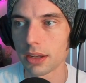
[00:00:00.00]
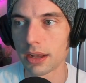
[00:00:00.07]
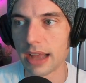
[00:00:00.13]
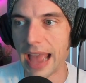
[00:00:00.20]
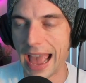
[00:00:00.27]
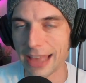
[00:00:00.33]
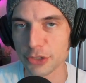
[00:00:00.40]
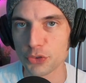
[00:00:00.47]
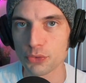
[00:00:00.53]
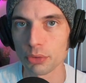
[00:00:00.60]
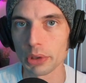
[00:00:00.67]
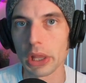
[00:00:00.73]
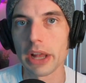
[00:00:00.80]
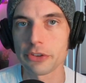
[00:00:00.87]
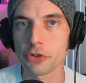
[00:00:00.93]

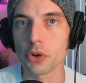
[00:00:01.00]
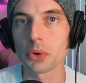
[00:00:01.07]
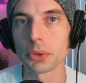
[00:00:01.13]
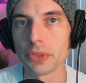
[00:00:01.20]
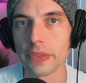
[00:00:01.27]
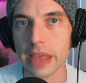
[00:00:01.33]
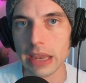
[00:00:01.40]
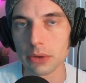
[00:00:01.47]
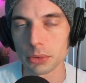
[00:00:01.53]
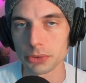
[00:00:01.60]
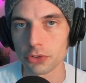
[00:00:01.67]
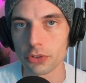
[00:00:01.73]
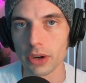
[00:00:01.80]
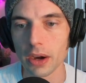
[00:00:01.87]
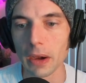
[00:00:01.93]
astrological natal
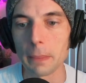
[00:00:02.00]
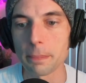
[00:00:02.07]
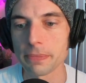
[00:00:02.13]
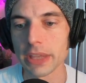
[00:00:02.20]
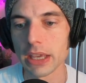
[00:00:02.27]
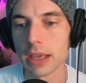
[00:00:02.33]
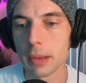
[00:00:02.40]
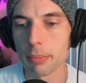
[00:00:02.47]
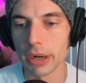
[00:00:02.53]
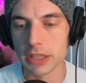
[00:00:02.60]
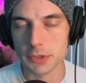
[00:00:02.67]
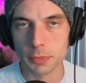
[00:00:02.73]
chart, but it's